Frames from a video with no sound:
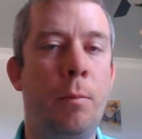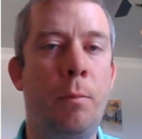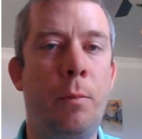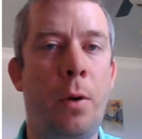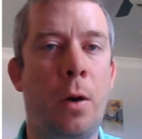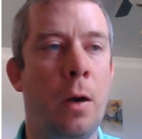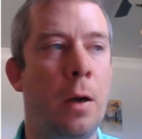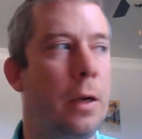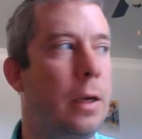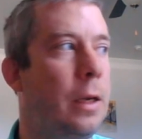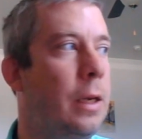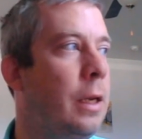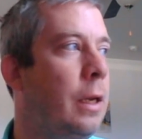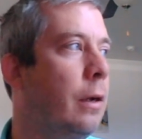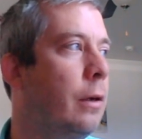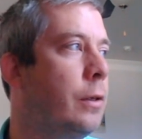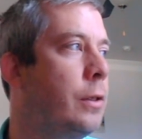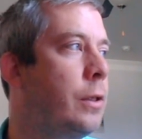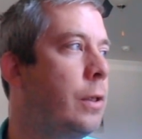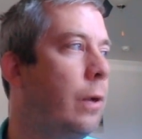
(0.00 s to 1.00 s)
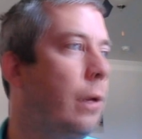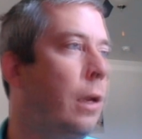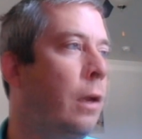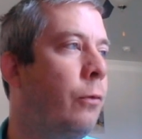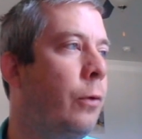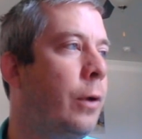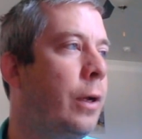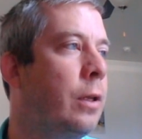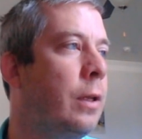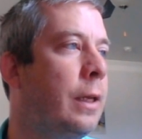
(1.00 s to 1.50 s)
part here. So if
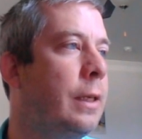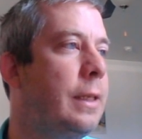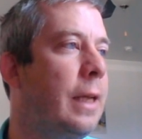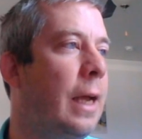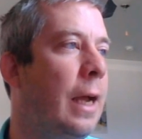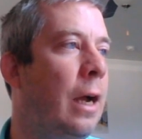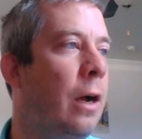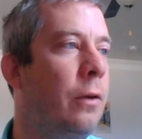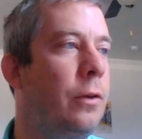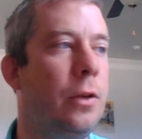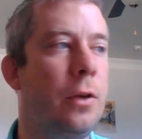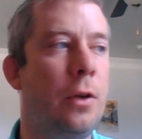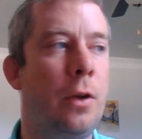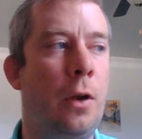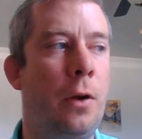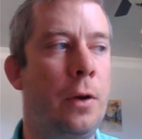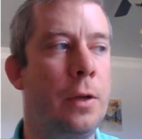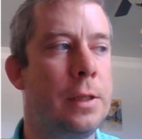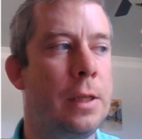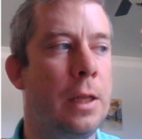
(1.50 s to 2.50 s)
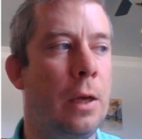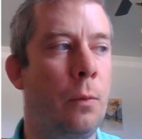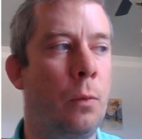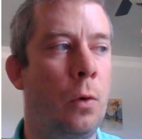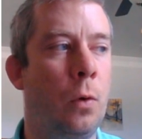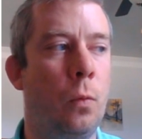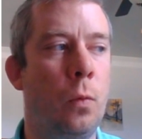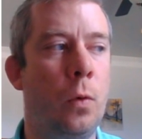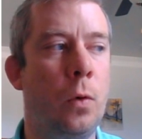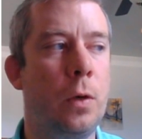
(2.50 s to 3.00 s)
we click down, you'll notice that
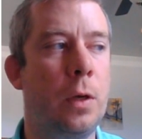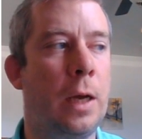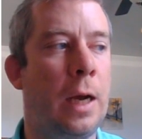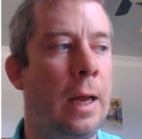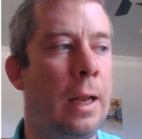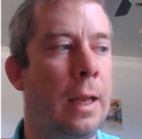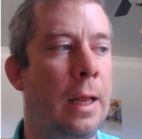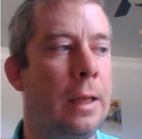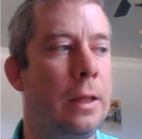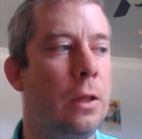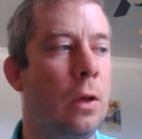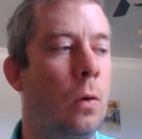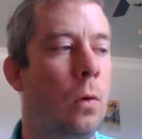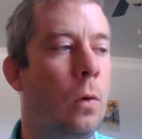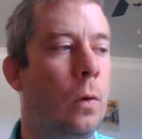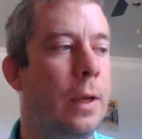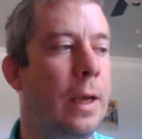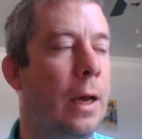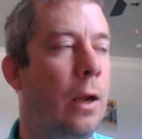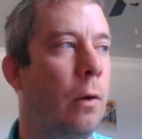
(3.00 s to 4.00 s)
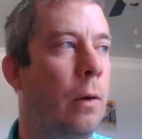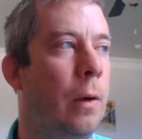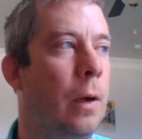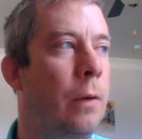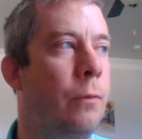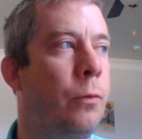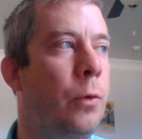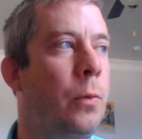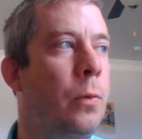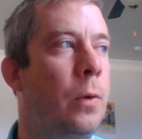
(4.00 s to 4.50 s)
we'll, we'll highlight the whole gallery.
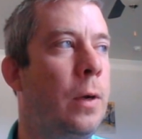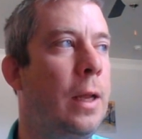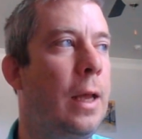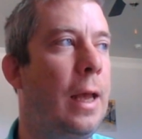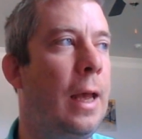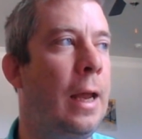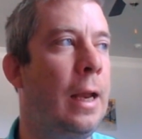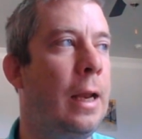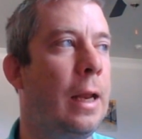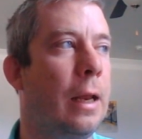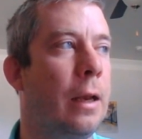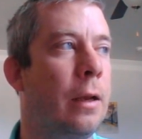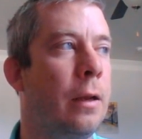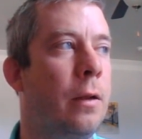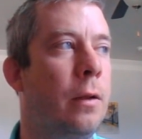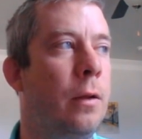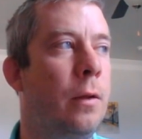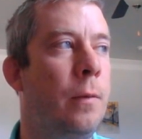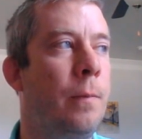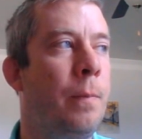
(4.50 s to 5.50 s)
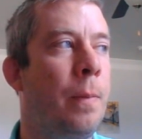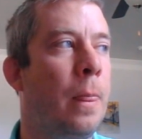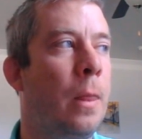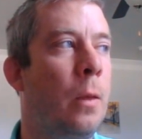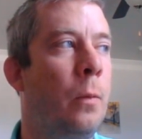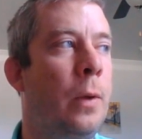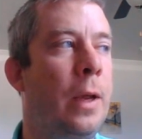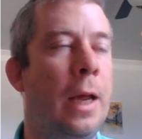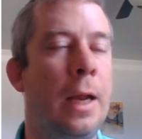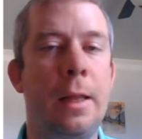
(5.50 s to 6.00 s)
If we want to edit,
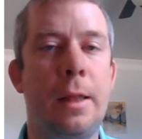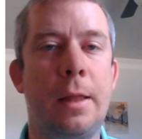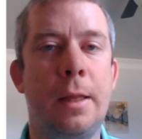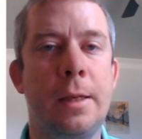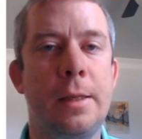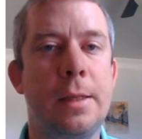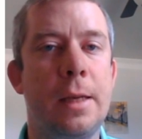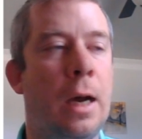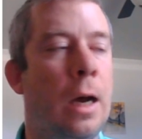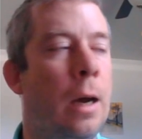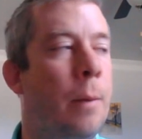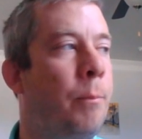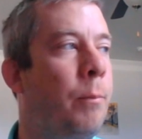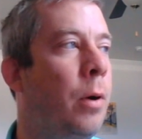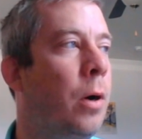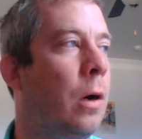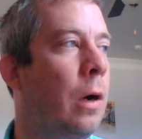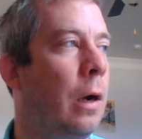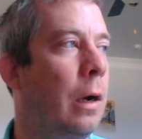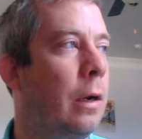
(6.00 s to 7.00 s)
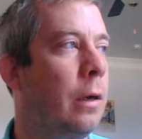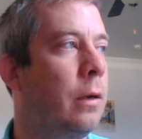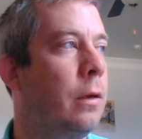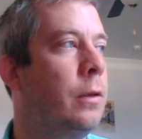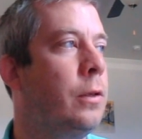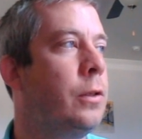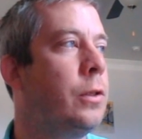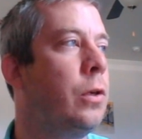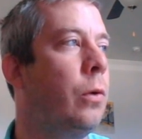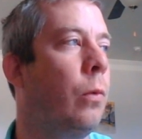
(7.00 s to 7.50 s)
we edit the top part.
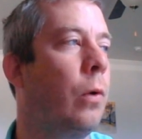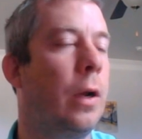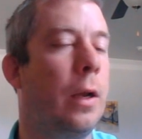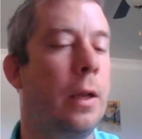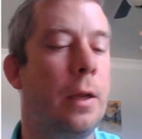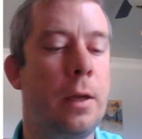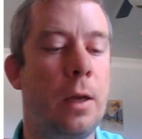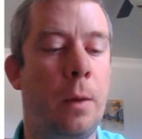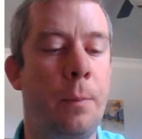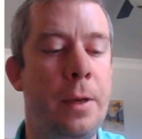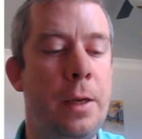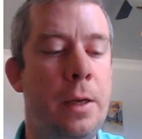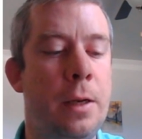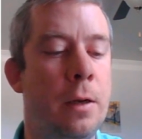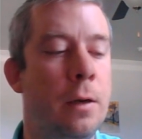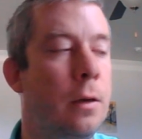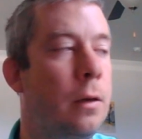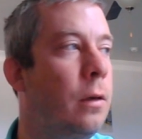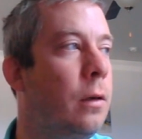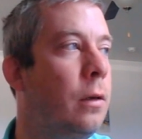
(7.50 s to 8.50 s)
So we're going to come in here,